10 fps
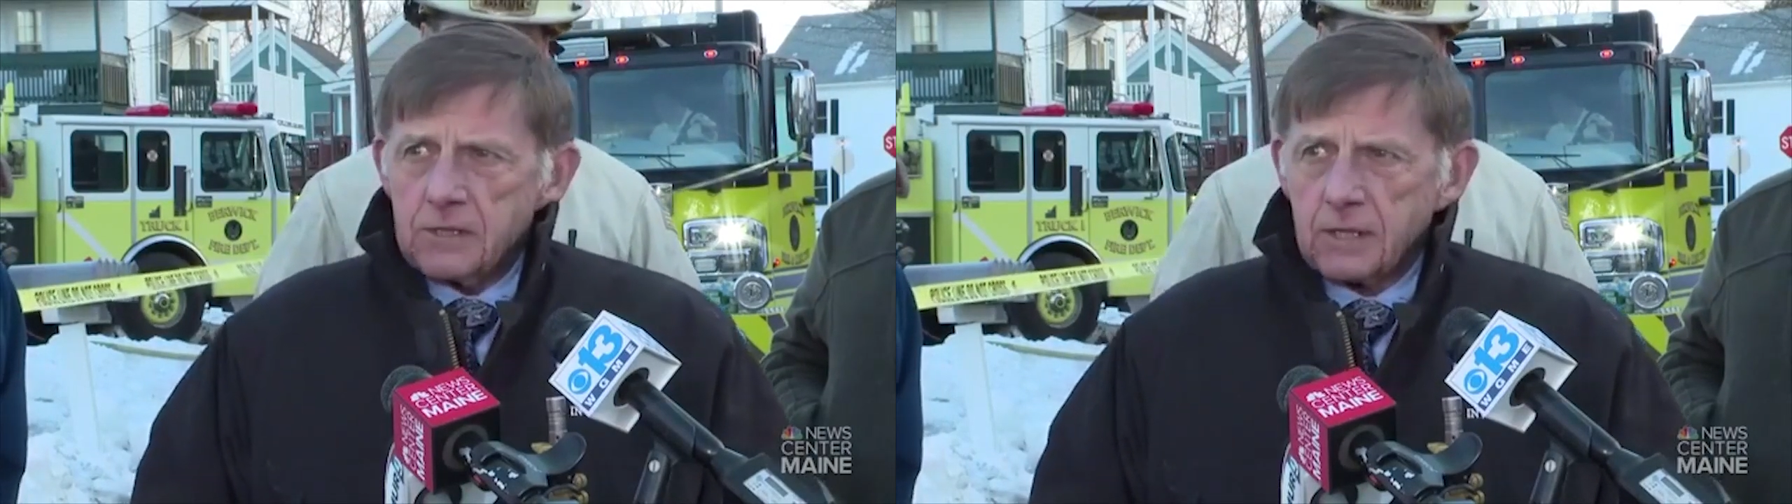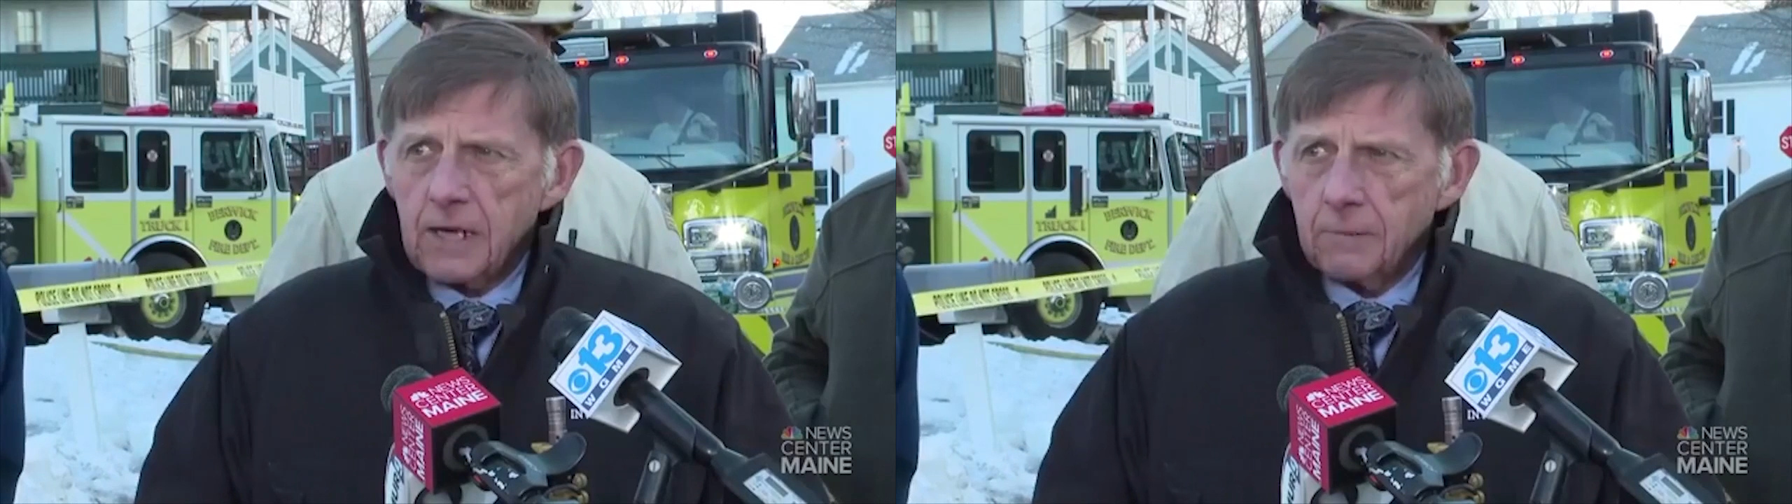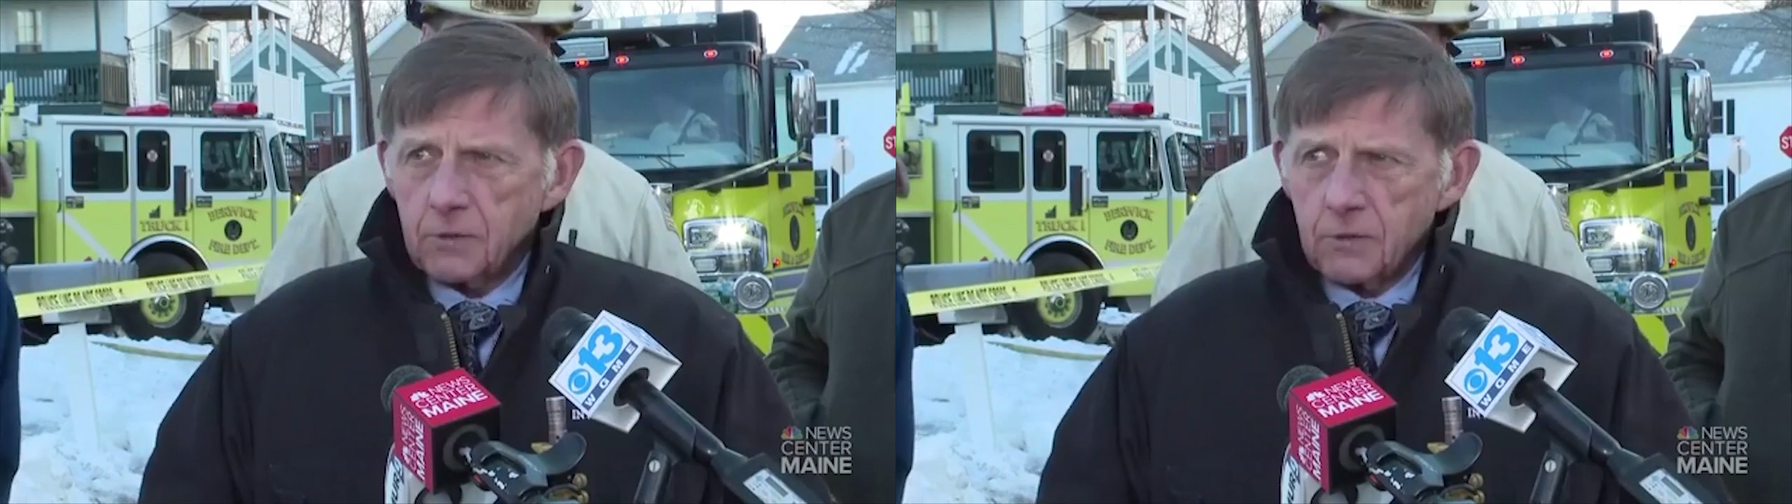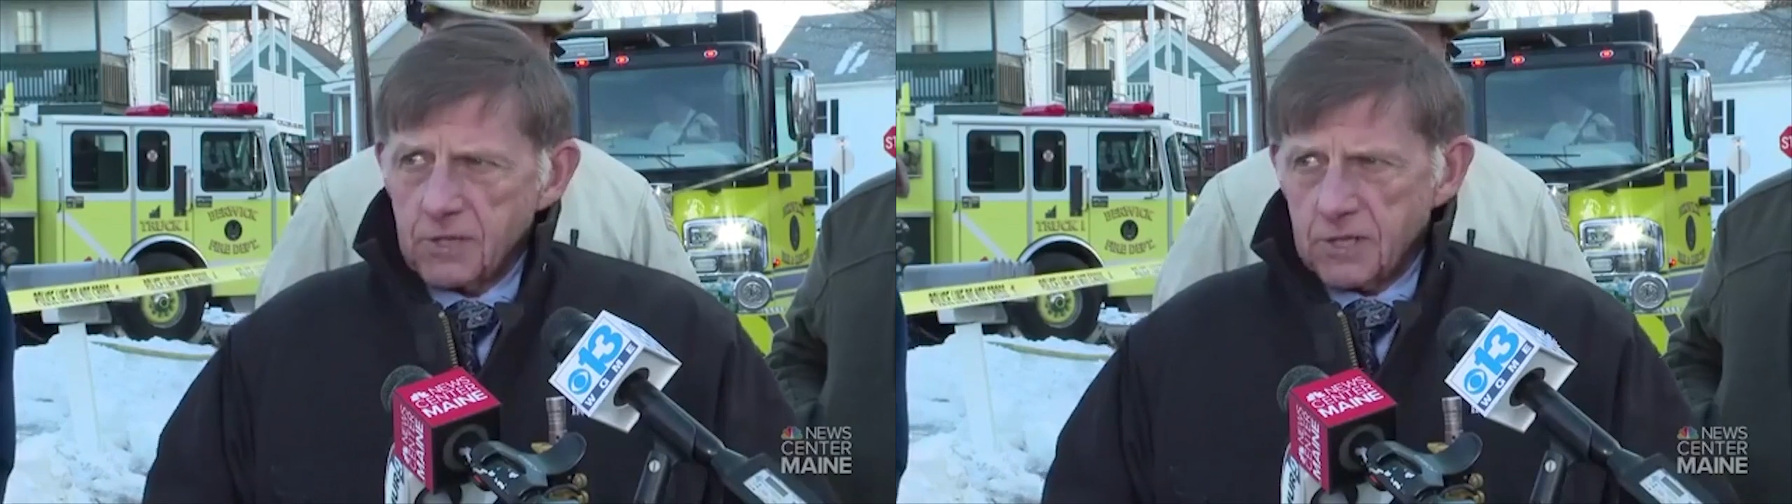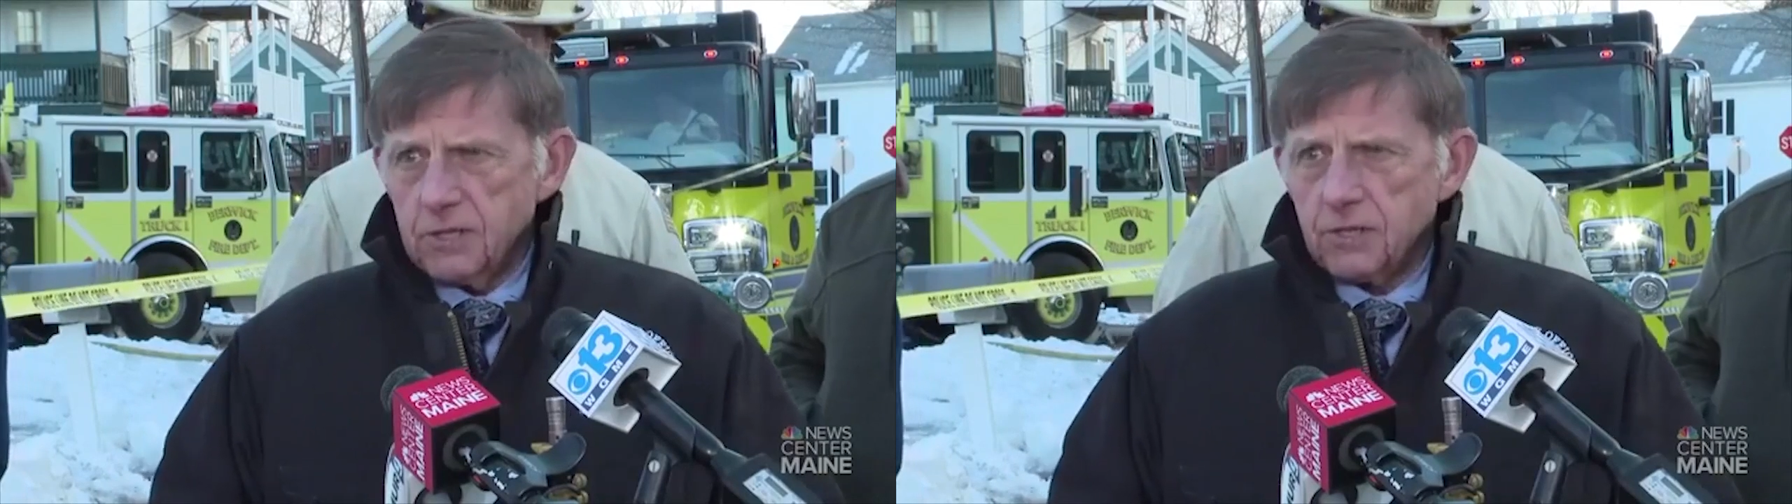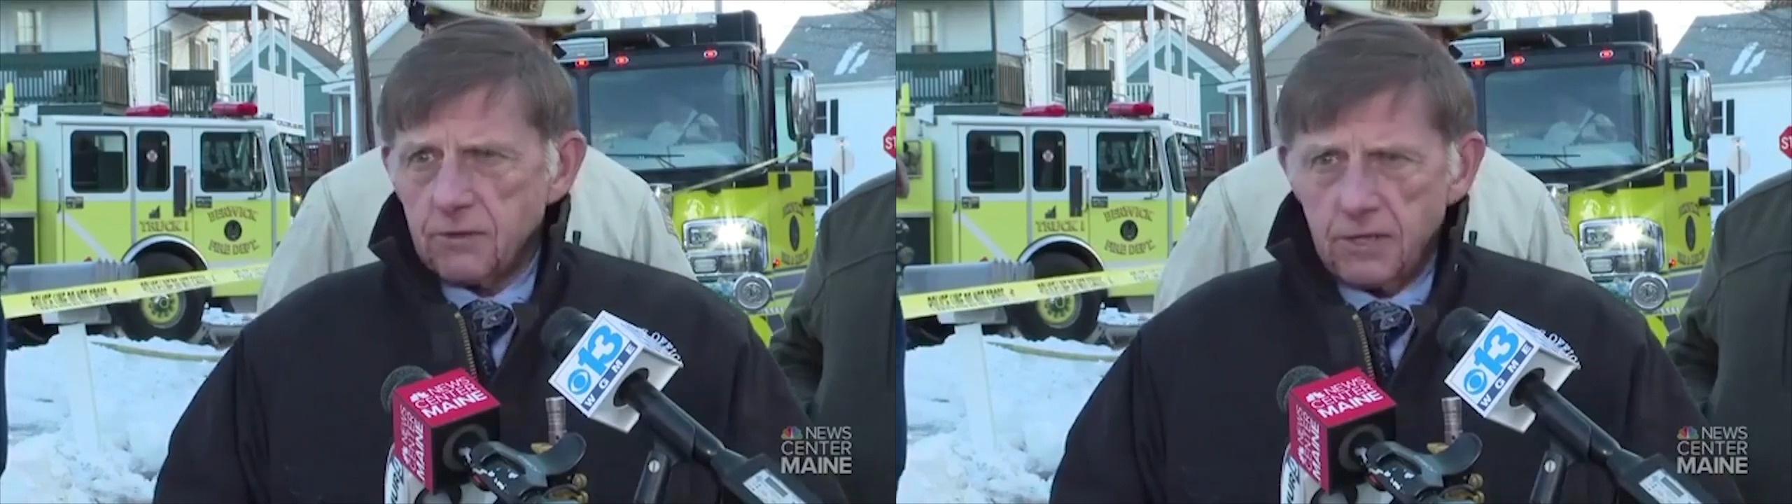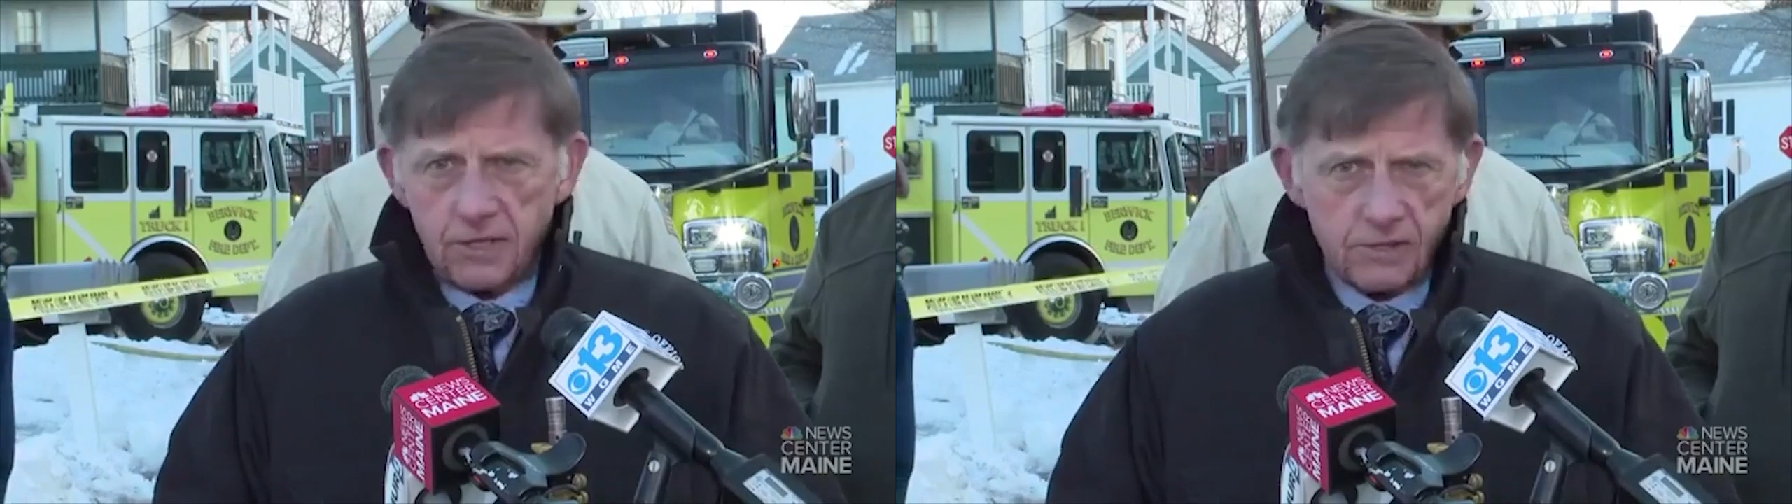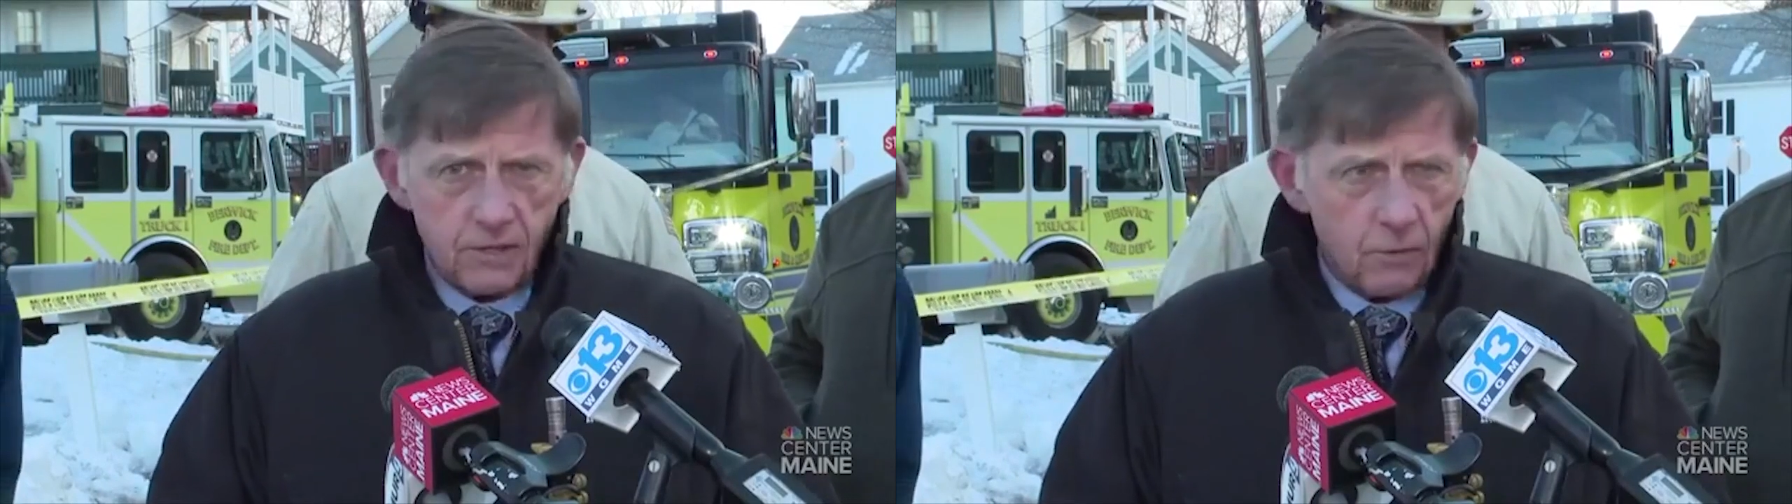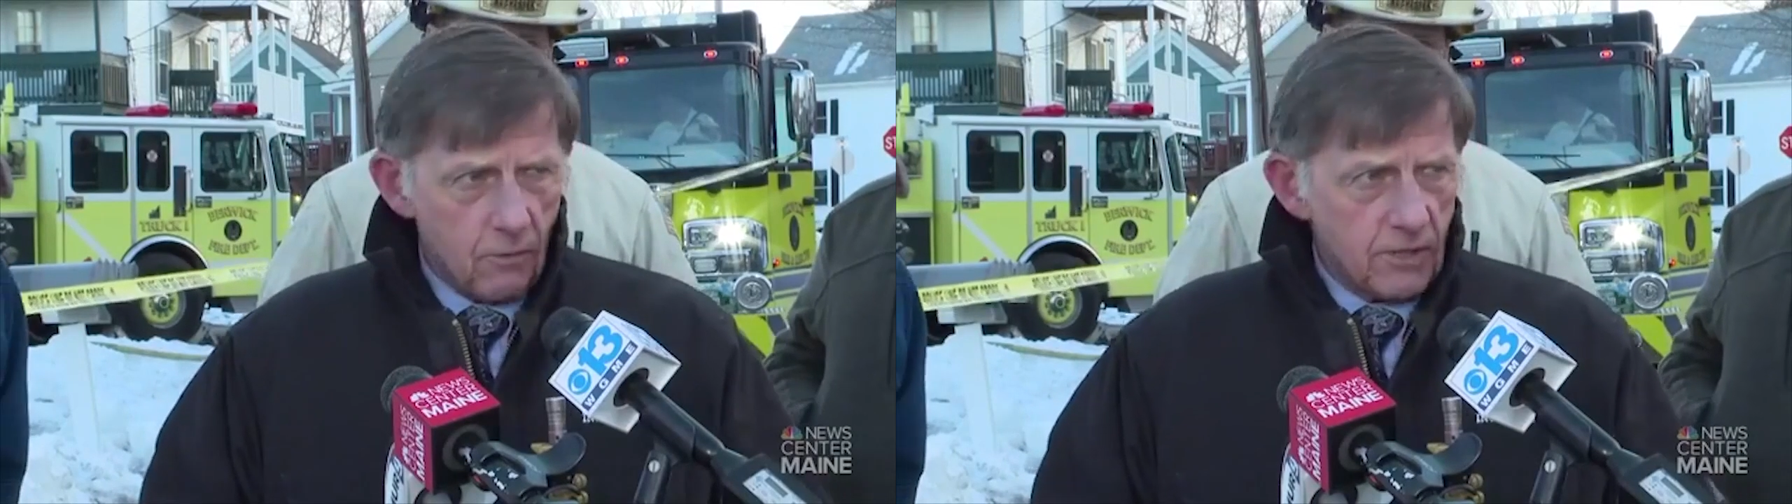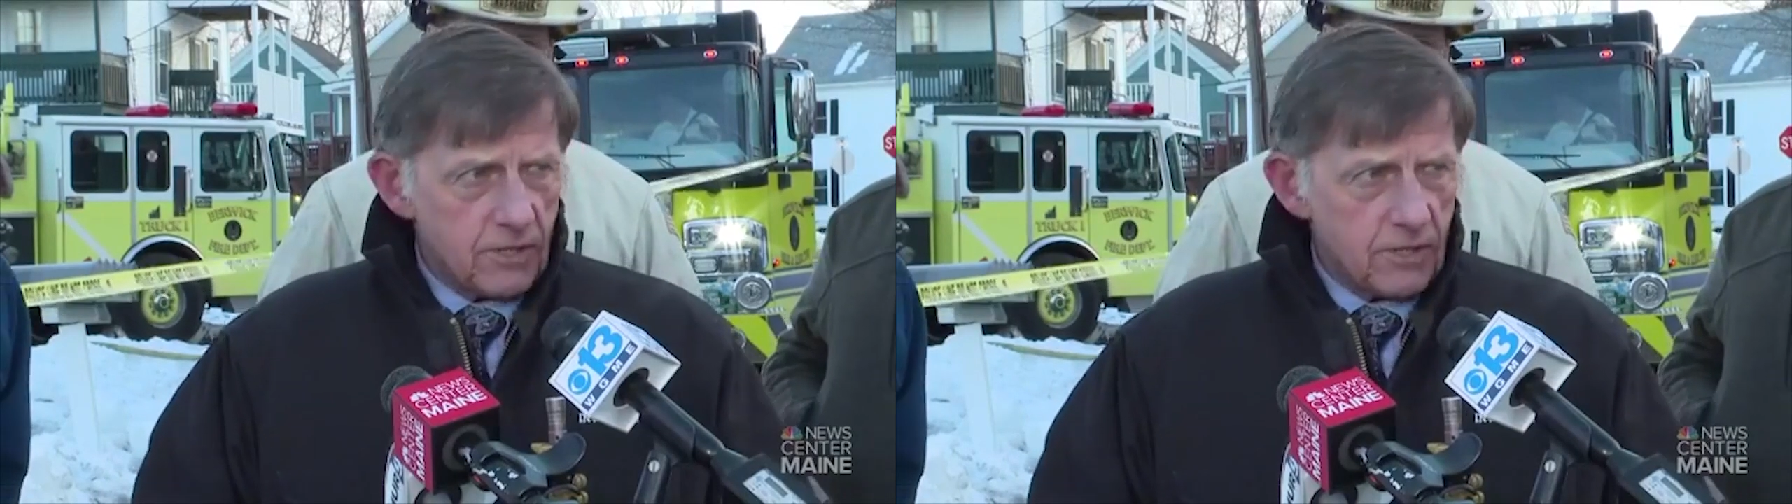succumbed to his injuries that were